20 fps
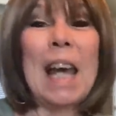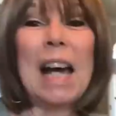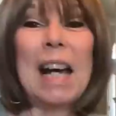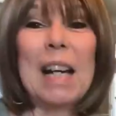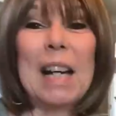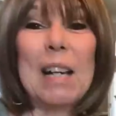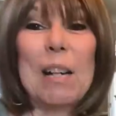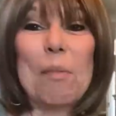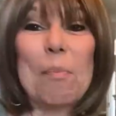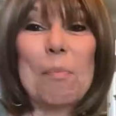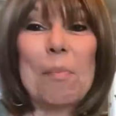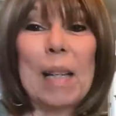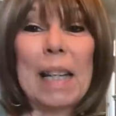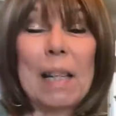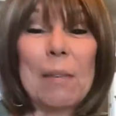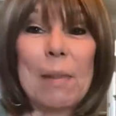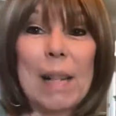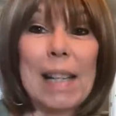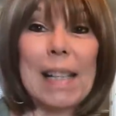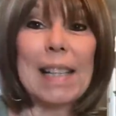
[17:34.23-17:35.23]
Uh, but
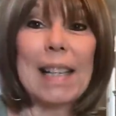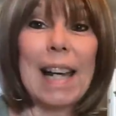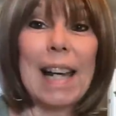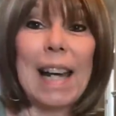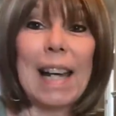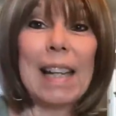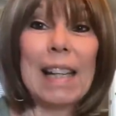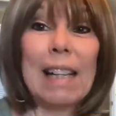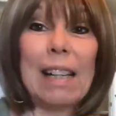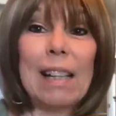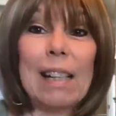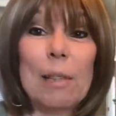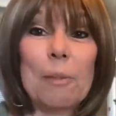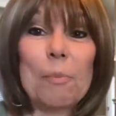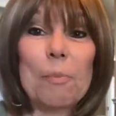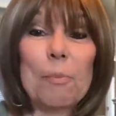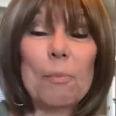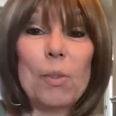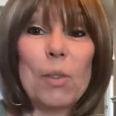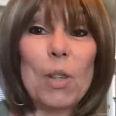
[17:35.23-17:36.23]
anyways, I uh,
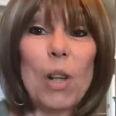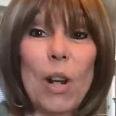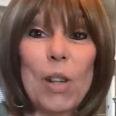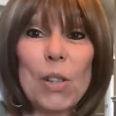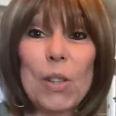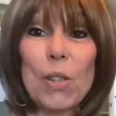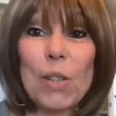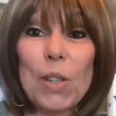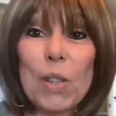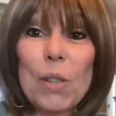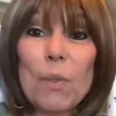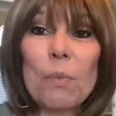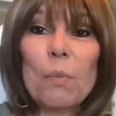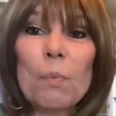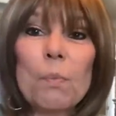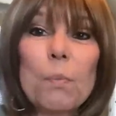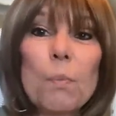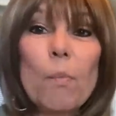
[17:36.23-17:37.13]
will talk to you soon.